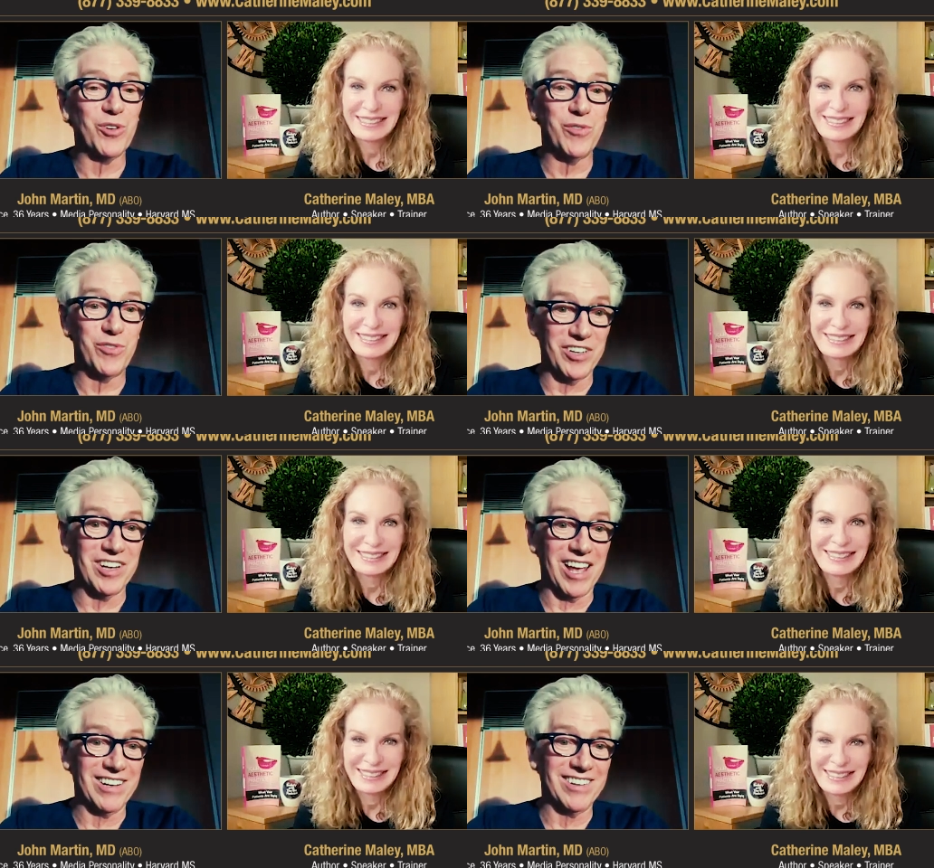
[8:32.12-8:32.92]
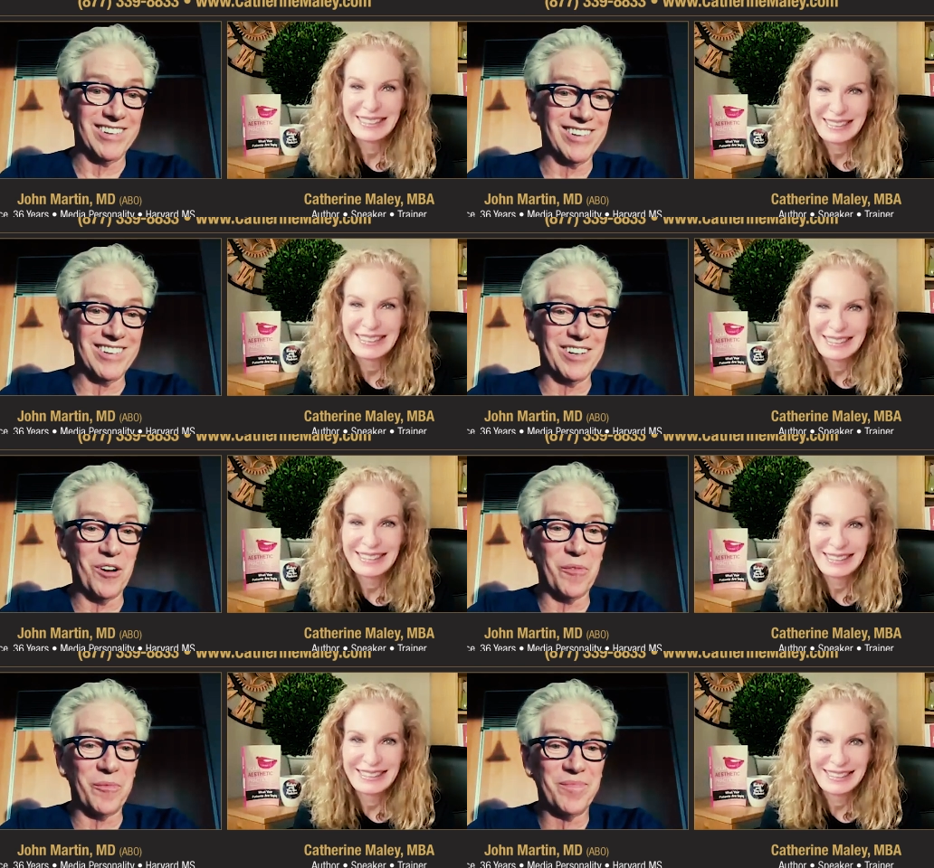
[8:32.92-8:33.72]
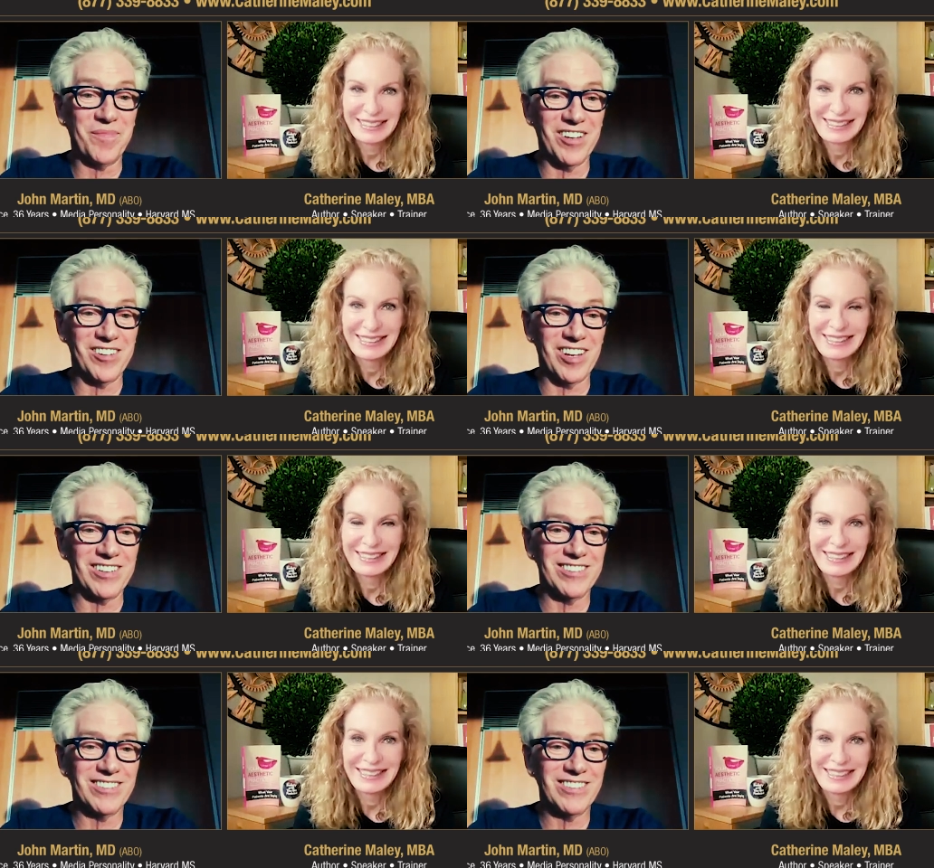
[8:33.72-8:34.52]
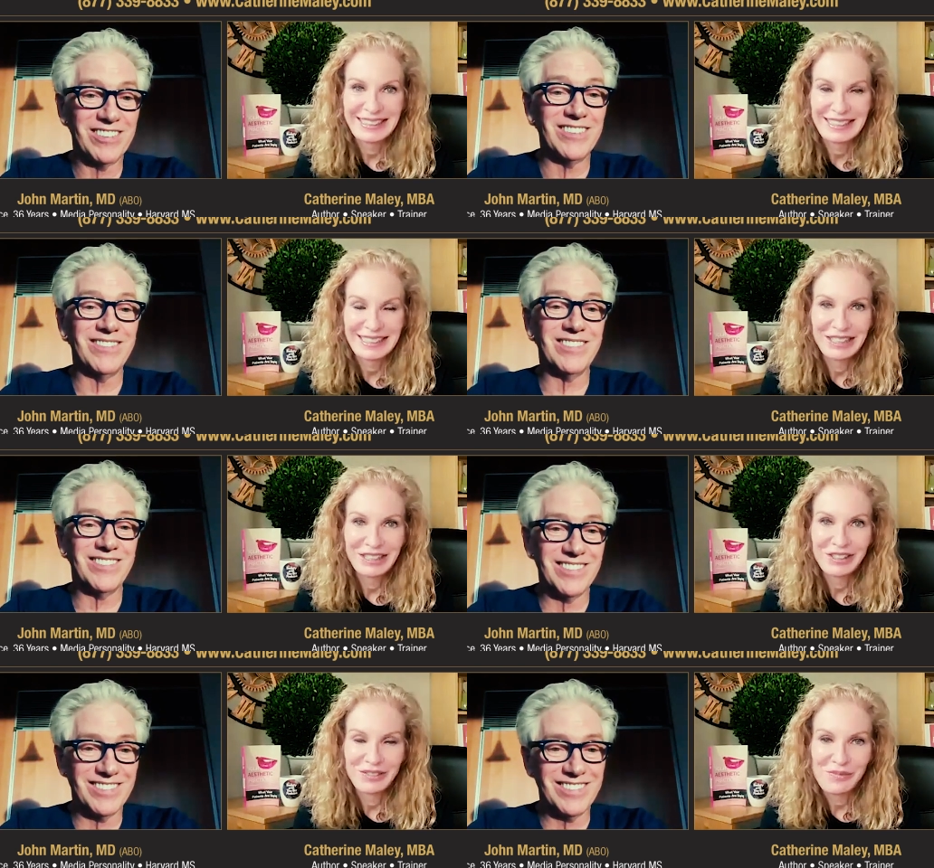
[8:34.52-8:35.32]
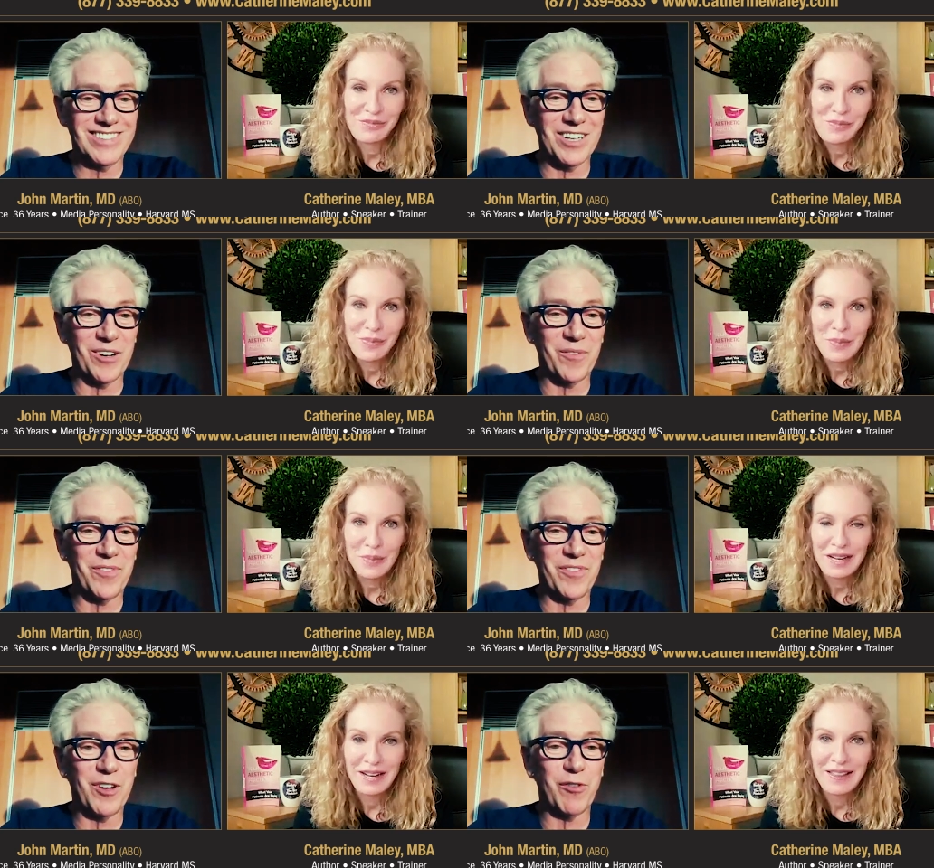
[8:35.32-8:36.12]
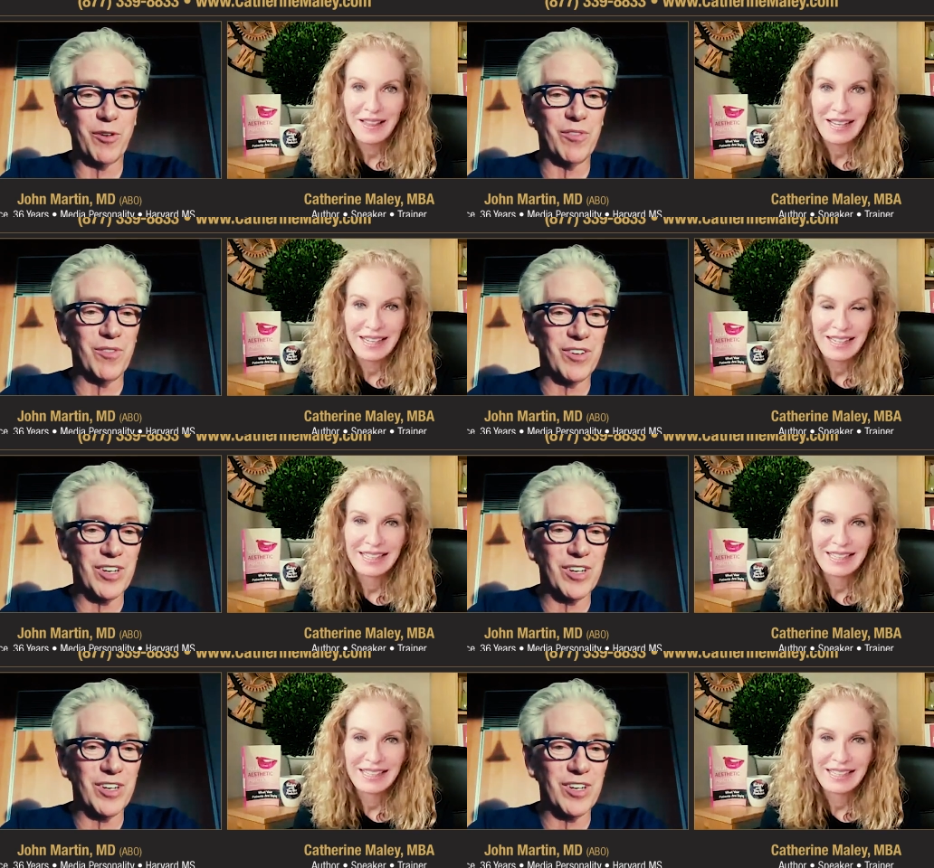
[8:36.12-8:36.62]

Speaker 1: sure you've seen that, you know, it's like, oh, you know, different,